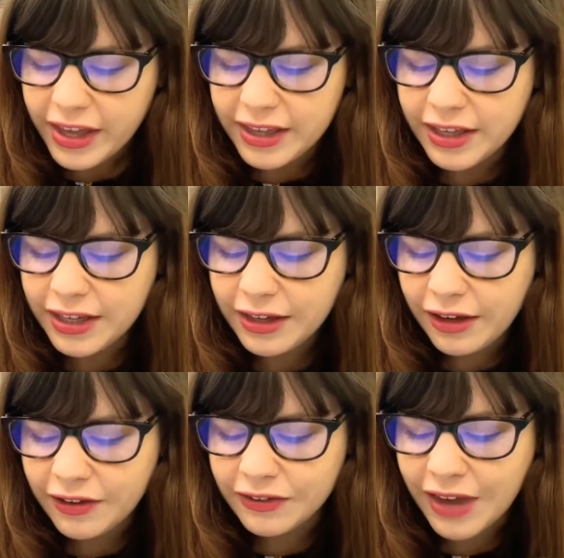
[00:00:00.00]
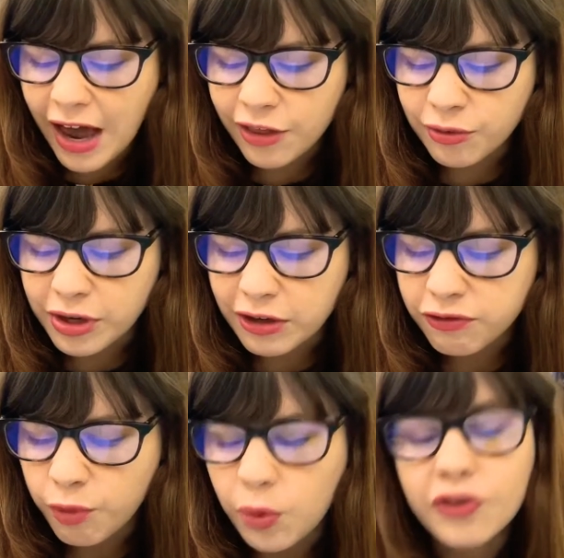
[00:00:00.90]
He is gathering
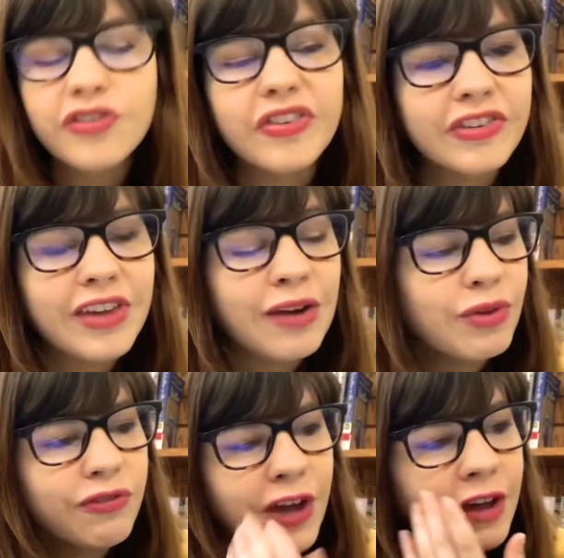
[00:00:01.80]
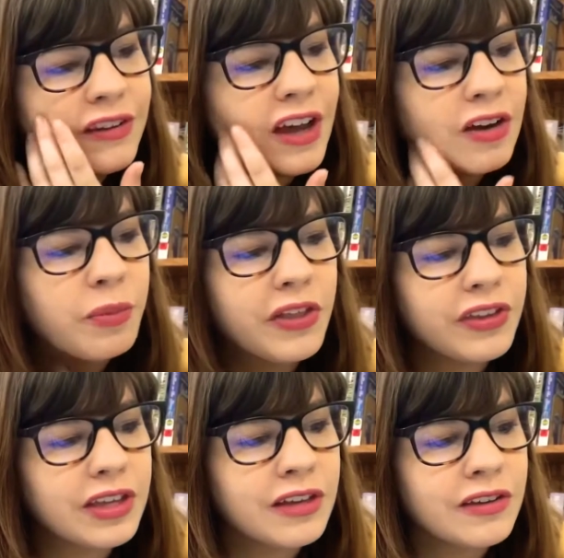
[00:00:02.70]
forces, and we found out by
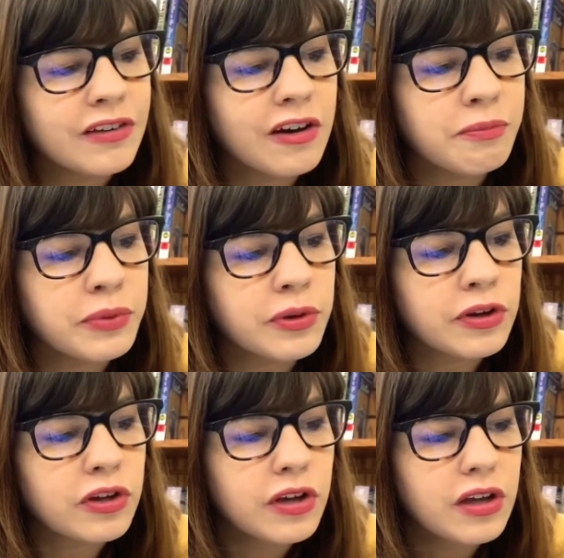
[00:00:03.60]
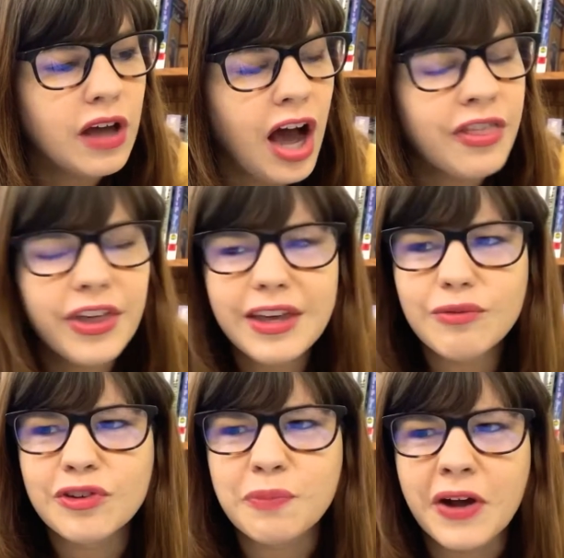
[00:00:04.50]
the end of book
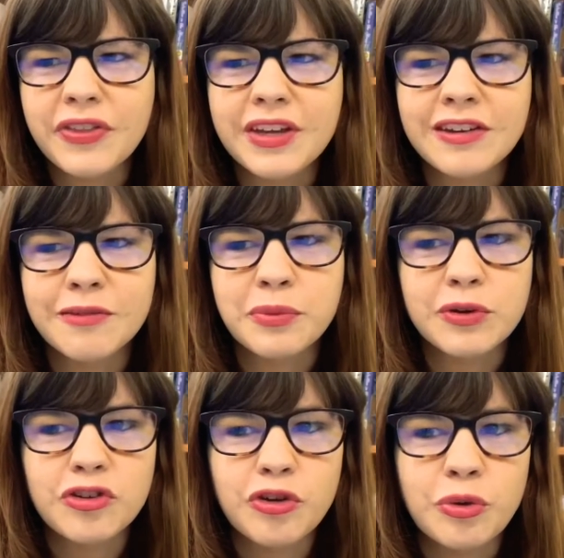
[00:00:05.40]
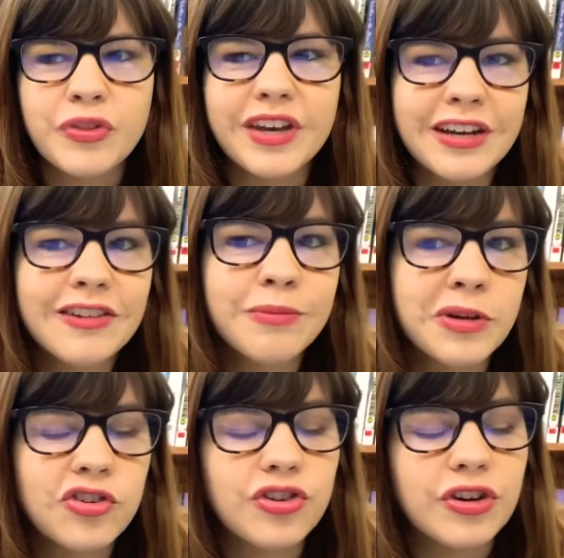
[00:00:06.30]
2 that his
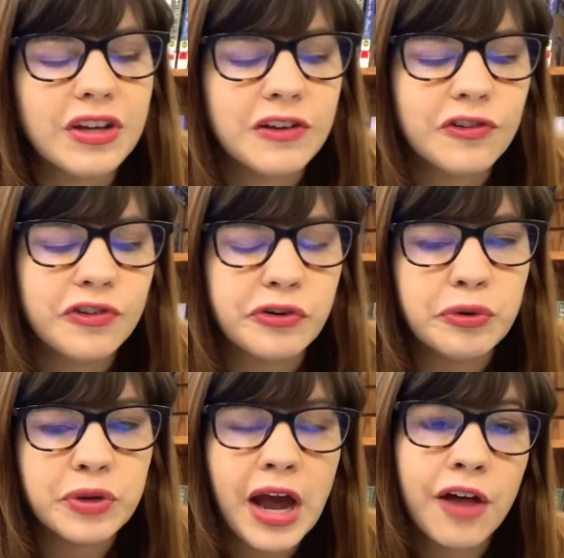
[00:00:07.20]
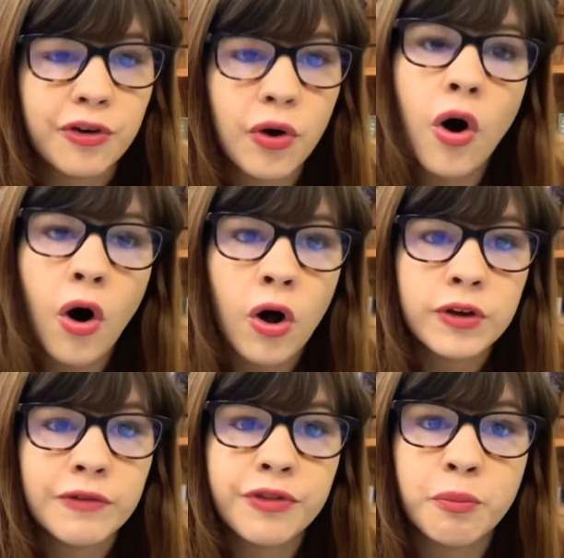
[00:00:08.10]
mission is to gather all
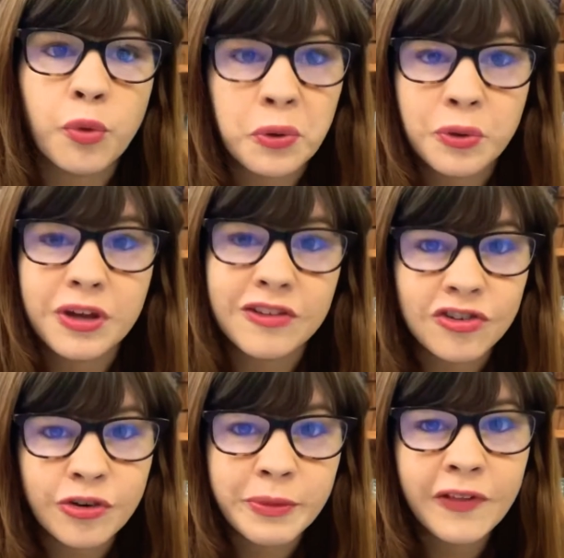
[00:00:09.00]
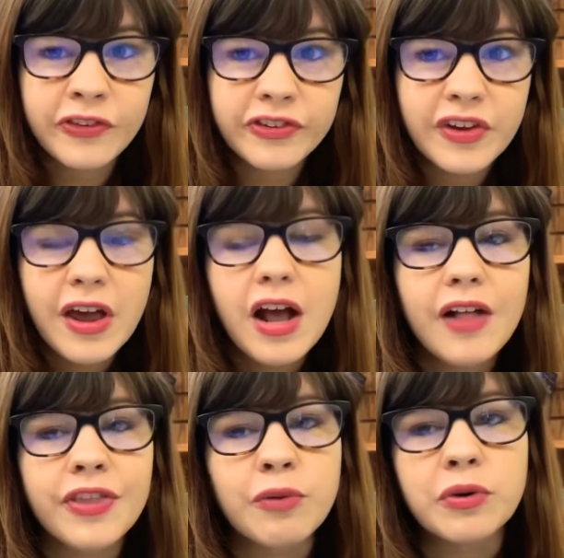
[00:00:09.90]
of the mortal instruments
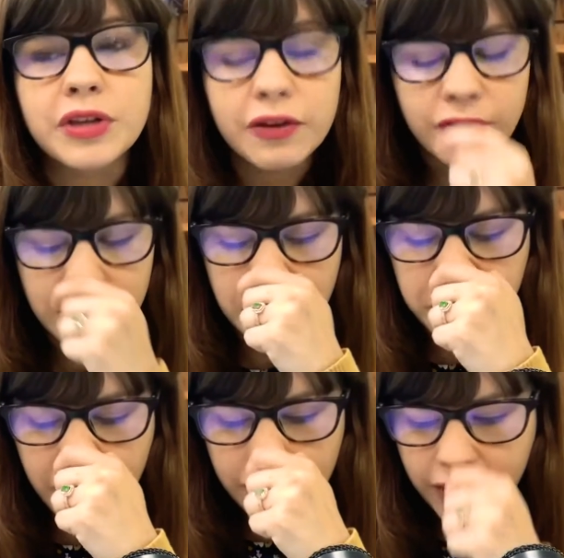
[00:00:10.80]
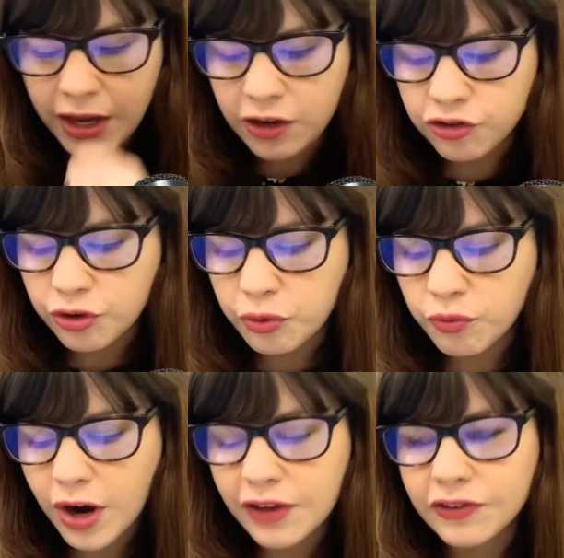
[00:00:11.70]
that were given by the angel
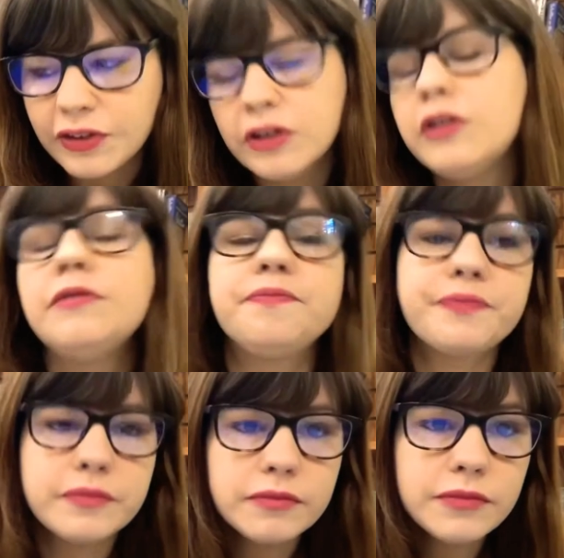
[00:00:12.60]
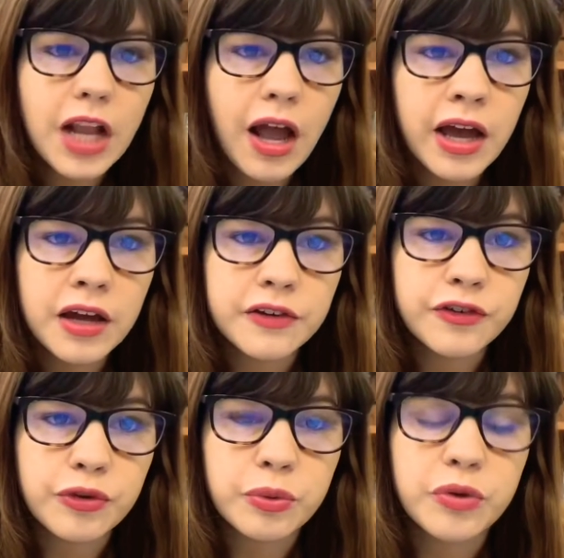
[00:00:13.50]
Raziel and
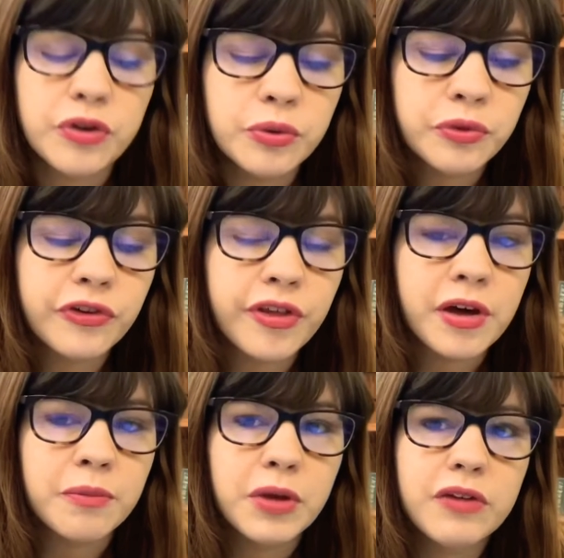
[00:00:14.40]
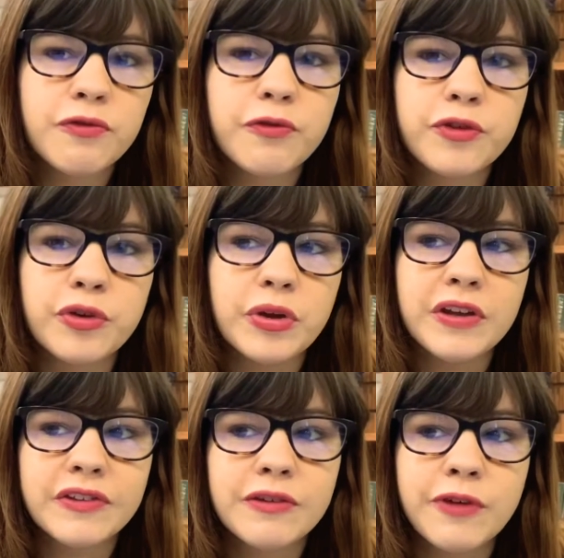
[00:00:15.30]
to use them to
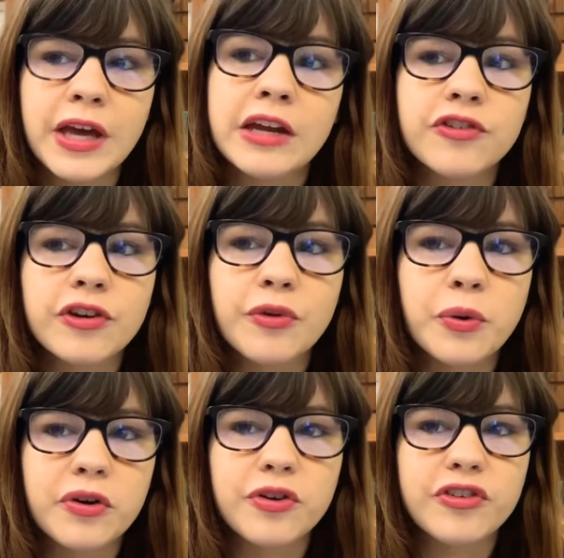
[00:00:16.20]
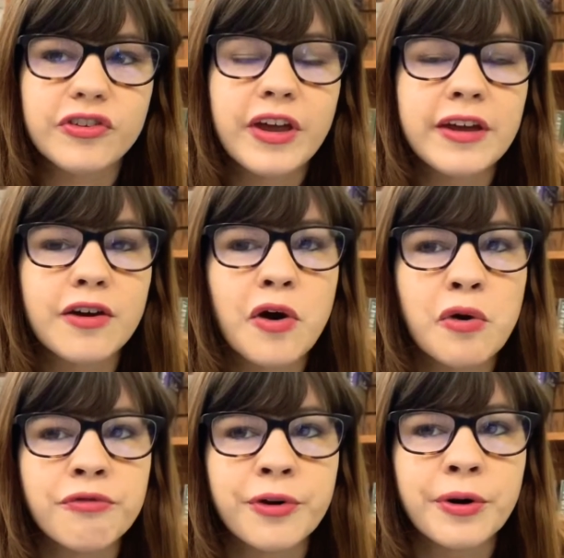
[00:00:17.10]
his advantage in order to take
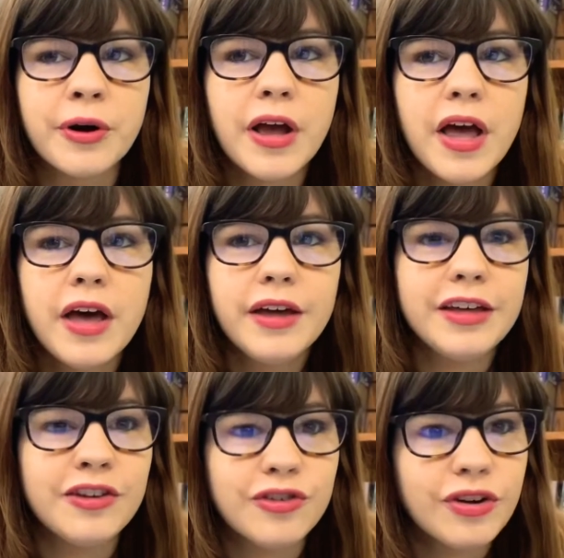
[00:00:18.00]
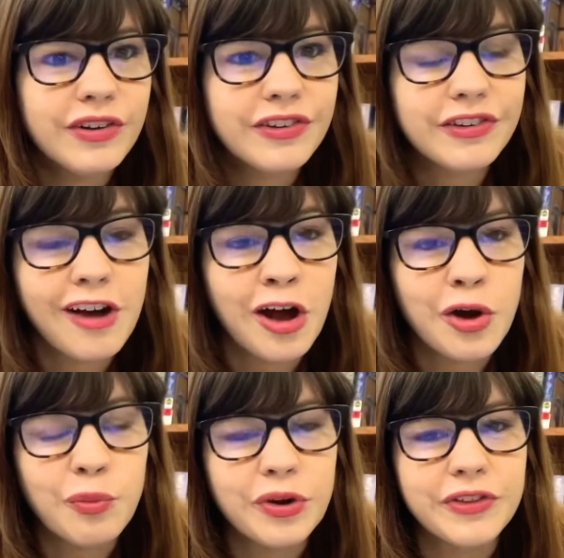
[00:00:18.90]
over Idris
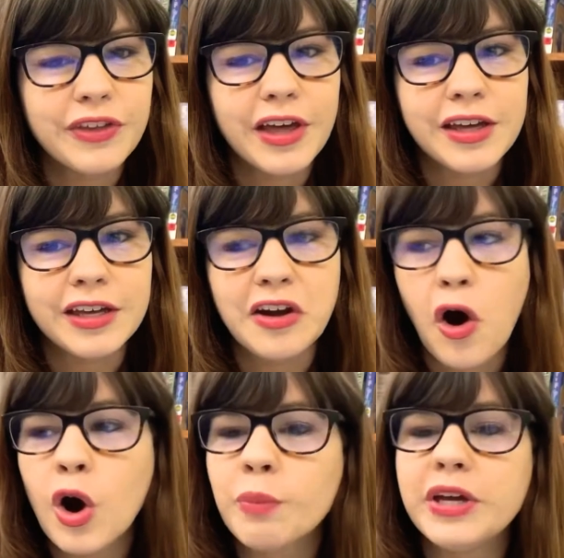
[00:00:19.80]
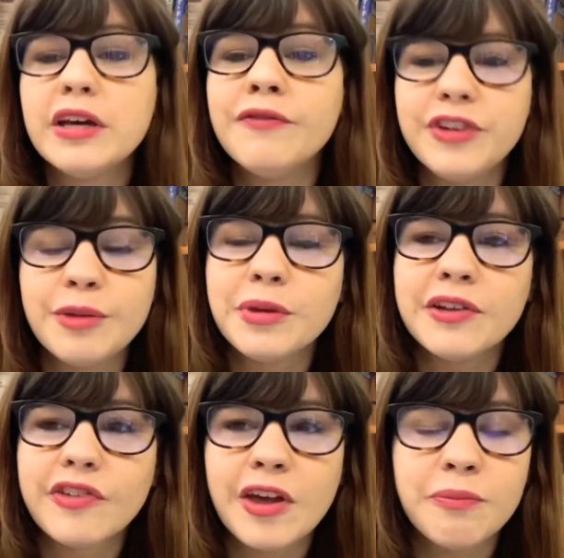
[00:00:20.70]
with an army of
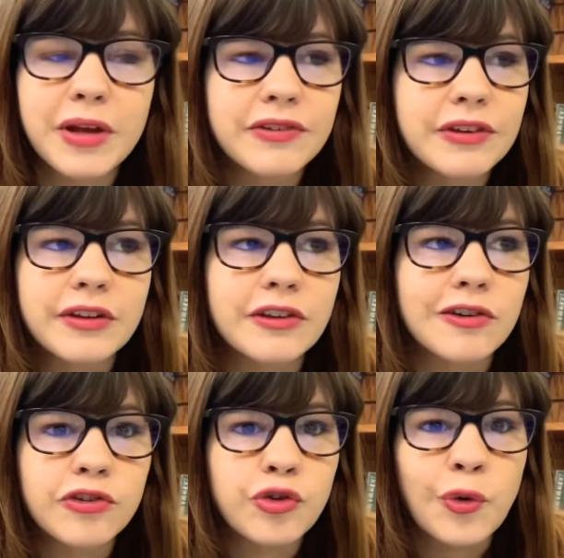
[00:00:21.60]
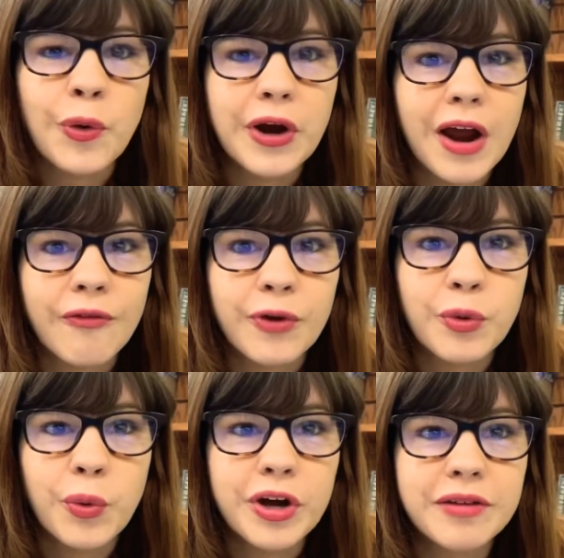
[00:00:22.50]
demons and basically destroy
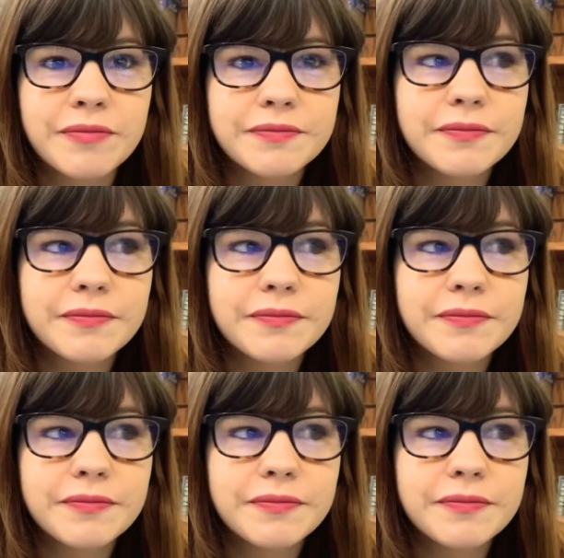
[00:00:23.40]
everyone.